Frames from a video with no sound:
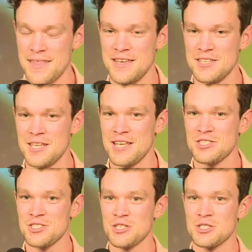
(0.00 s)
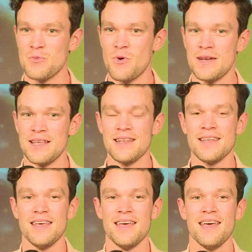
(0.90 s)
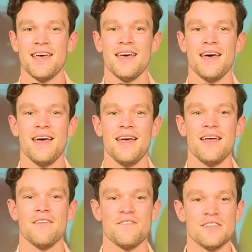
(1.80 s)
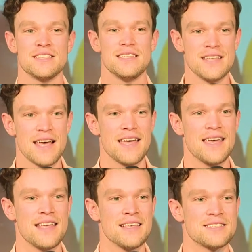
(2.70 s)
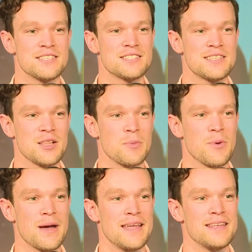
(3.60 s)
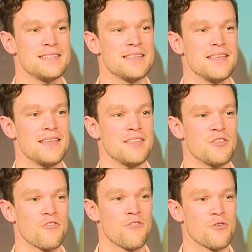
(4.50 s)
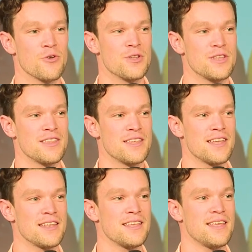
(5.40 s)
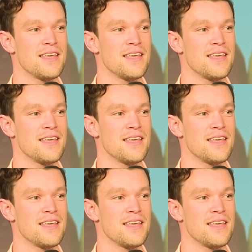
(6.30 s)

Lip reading: The intention this morning for today is to celebrate the fruit that